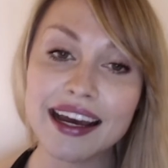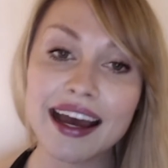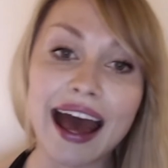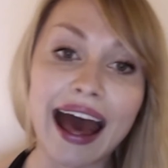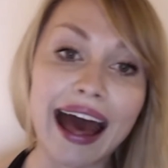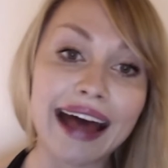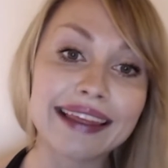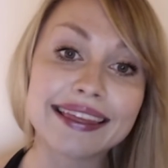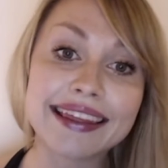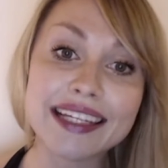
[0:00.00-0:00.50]

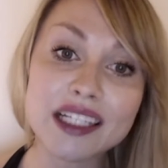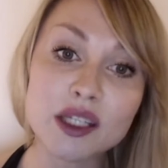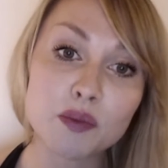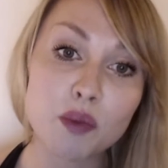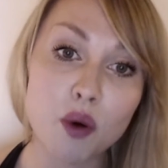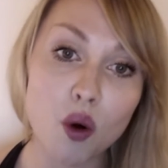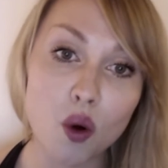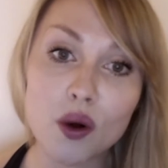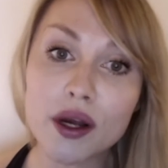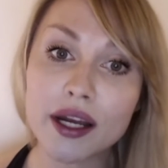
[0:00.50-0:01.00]
at this
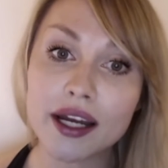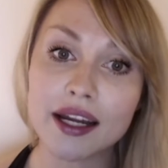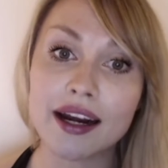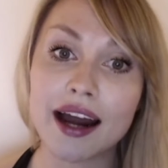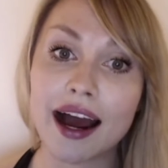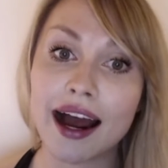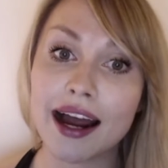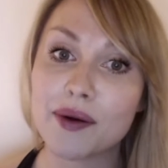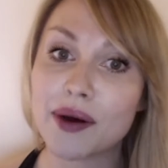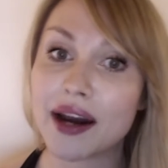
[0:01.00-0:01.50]
point,
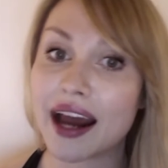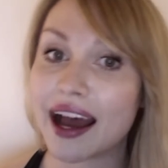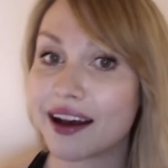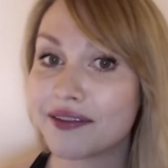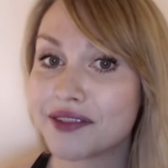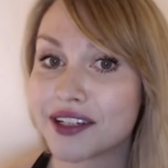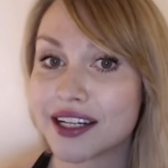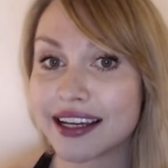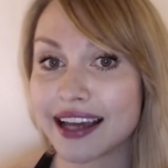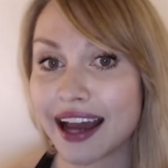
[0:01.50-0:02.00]
I would
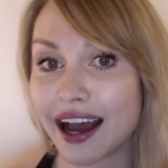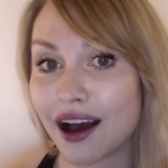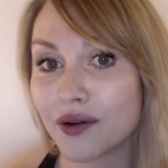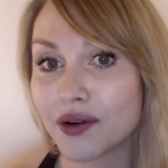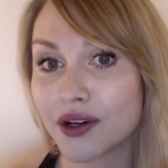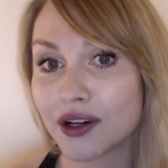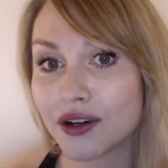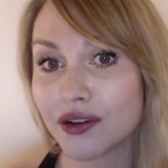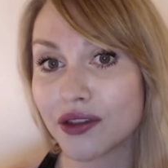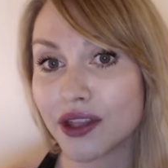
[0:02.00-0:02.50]
have to
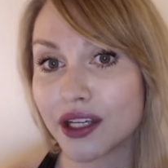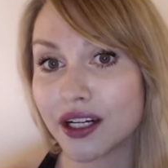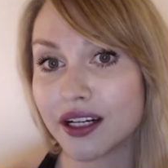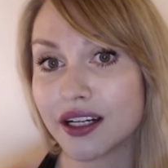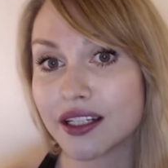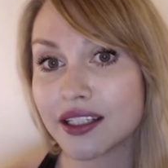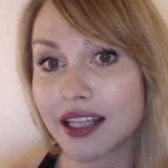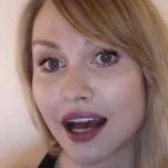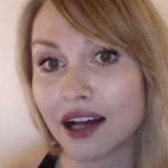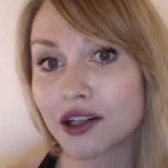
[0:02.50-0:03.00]
counter that it
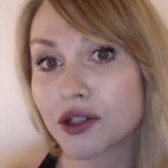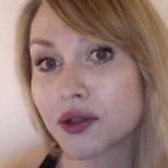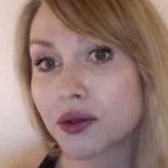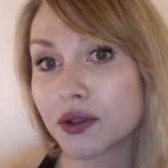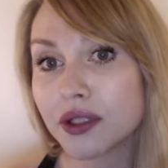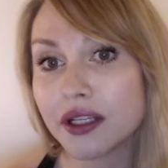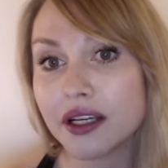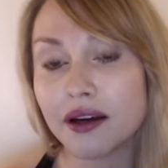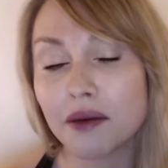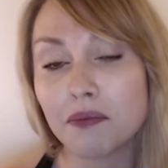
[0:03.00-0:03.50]
is
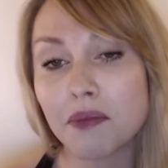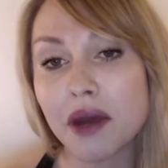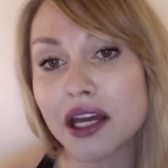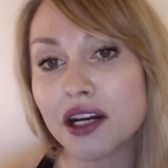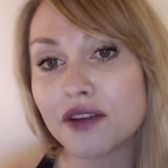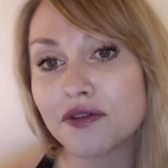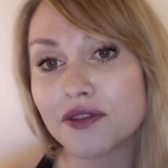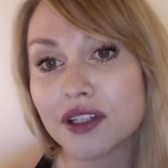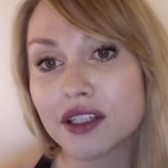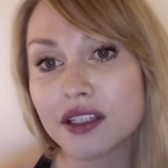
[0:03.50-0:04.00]
actually a
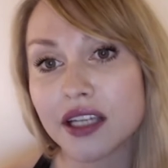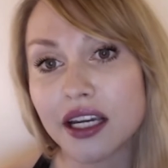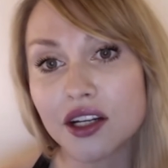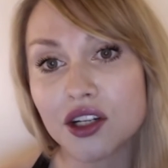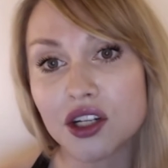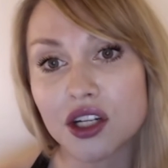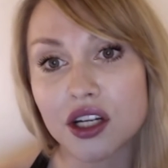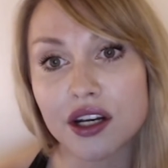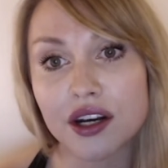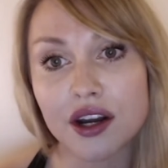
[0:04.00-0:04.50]

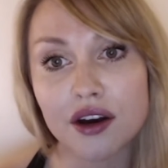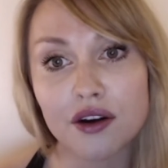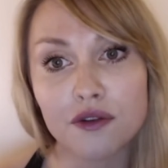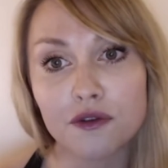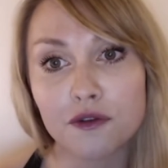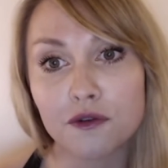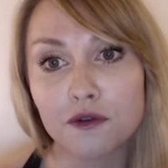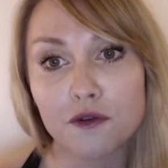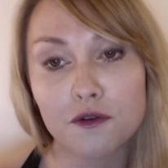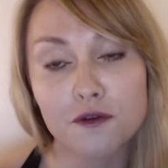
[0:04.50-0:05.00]
manifestation
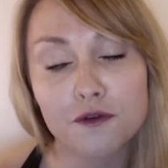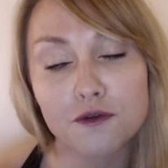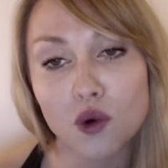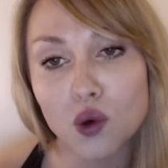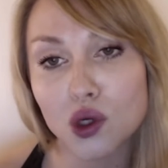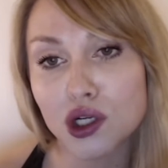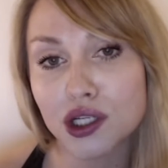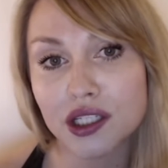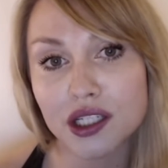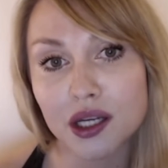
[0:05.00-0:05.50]
of
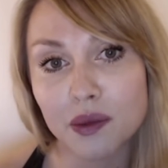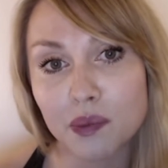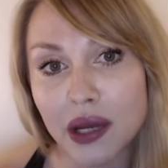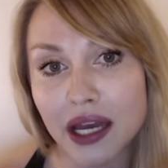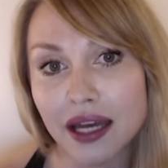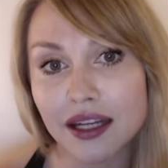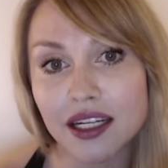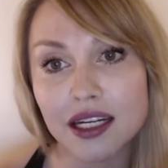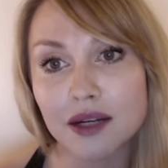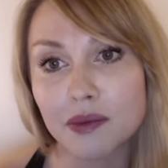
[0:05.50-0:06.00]
forced
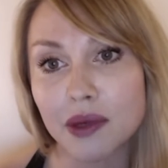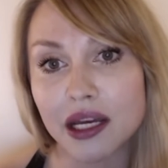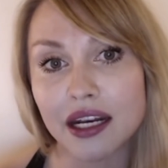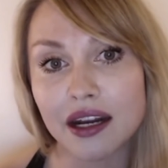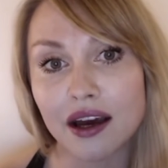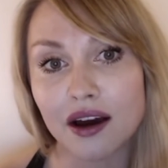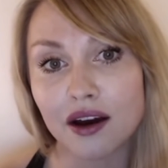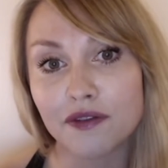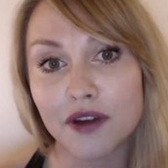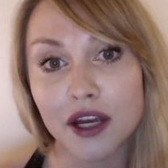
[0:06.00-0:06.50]

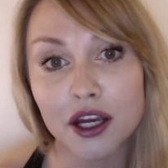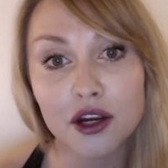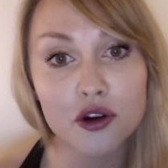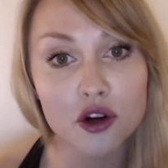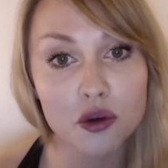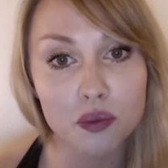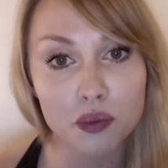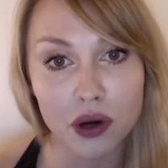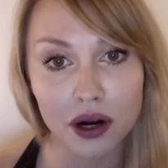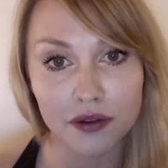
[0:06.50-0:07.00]
abandonment of
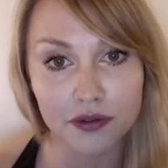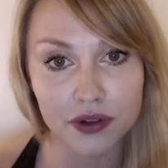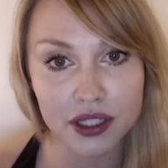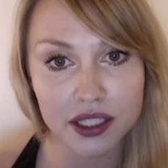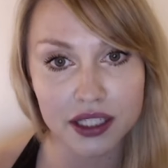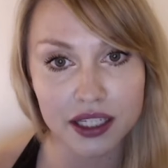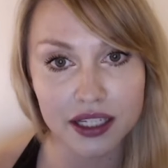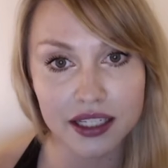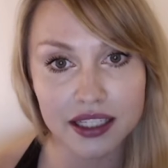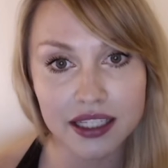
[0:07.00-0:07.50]
in-group
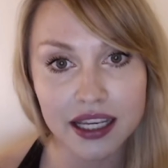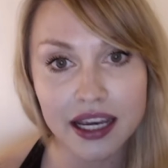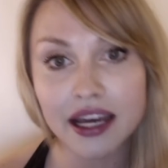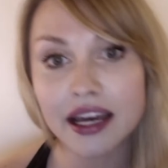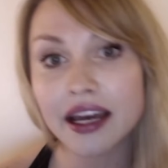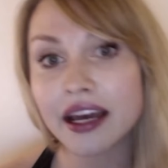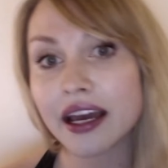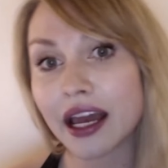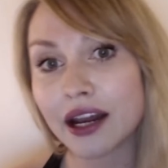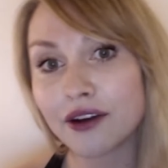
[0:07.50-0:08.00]
preferences
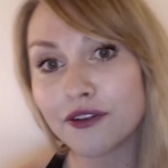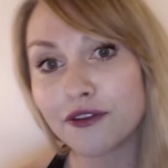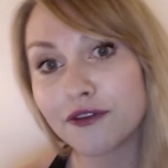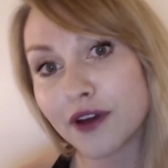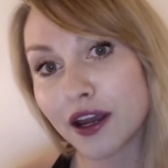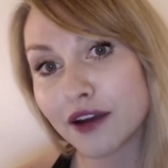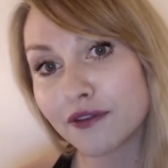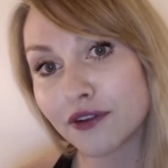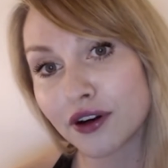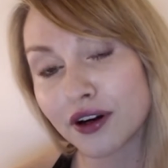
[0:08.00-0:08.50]
in
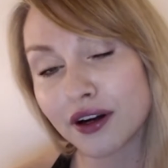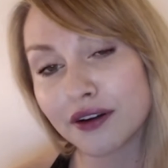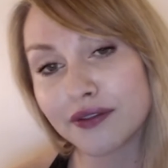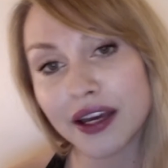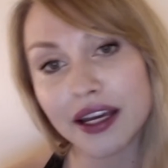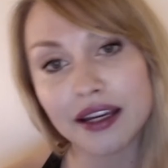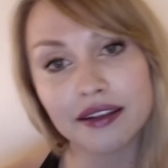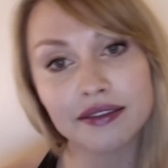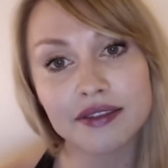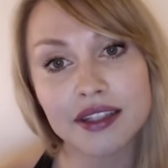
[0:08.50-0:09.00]
favor of
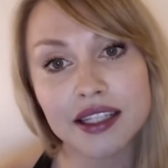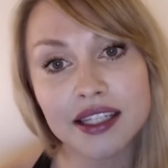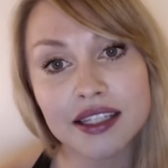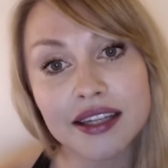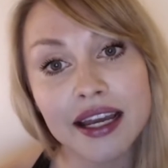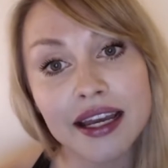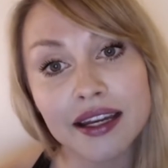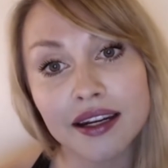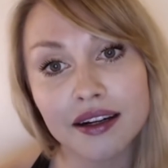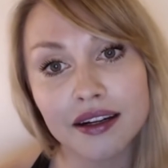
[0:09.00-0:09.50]
a
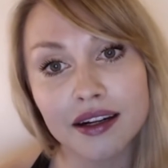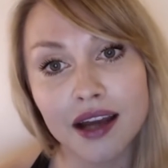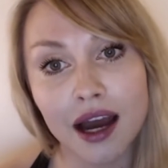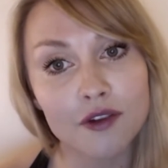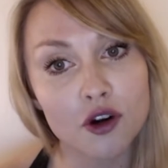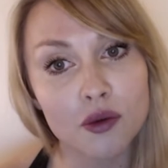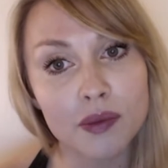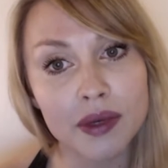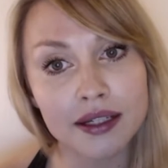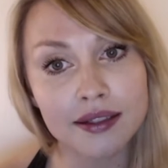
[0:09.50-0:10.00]
stated
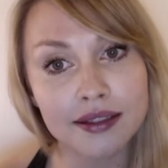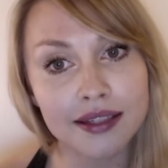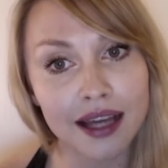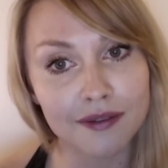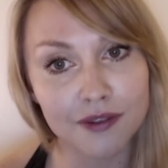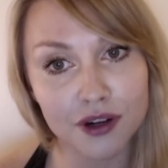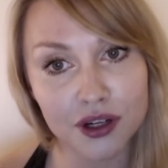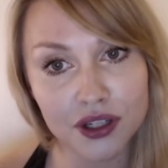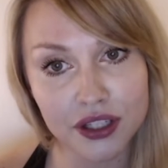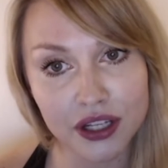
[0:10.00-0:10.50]
government
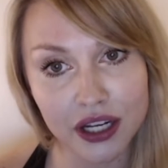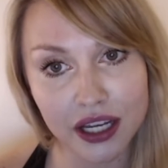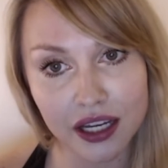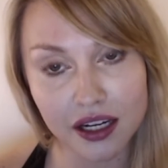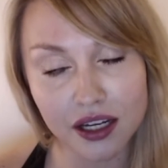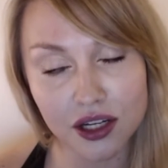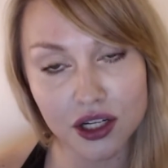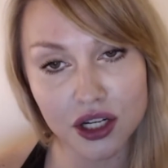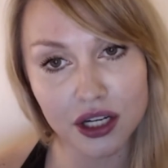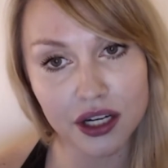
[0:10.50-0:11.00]
diversity
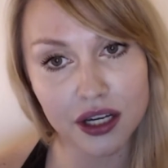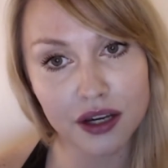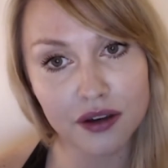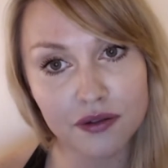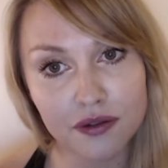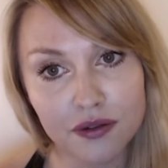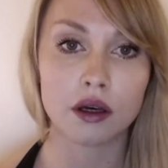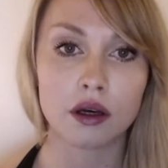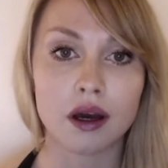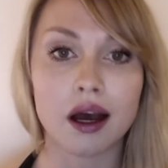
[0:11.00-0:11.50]

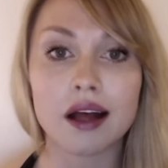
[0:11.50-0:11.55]
initiative.